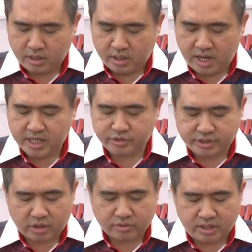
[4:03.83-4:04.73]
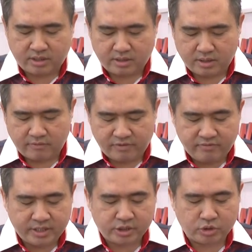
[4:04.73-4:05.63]
It has resulted a
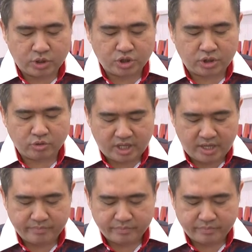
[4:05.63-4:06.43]
win-win situation today